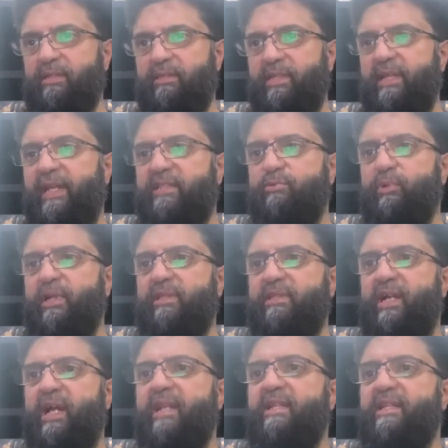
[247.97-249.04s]
The next word,
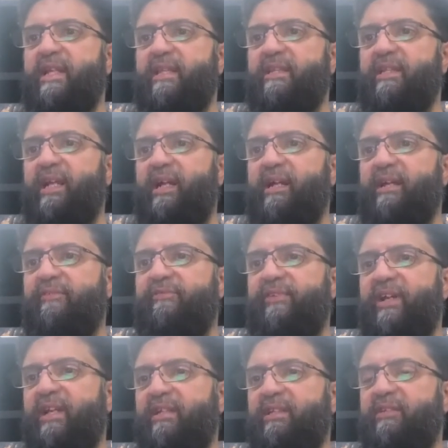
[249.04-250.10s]
alladhi
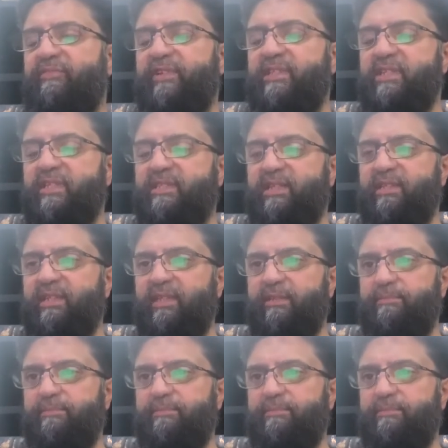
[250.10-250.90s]
afani fi jasadi.